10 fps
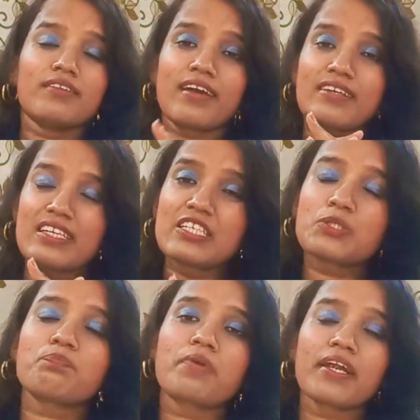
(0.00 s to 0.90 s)
They are
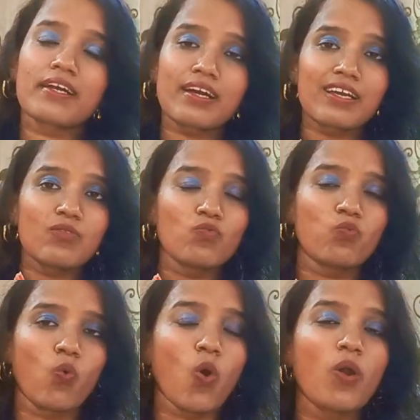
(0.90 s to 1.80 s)
desperately
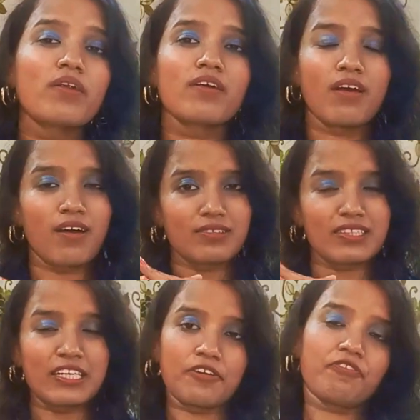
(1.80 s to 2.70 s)
want a
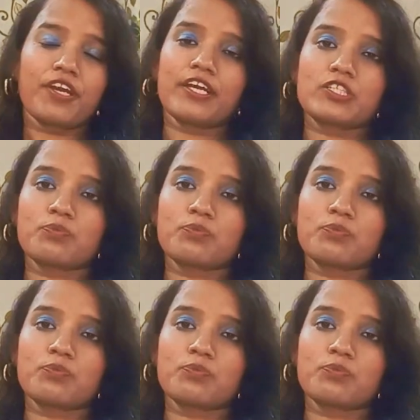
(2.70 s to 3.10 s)
certified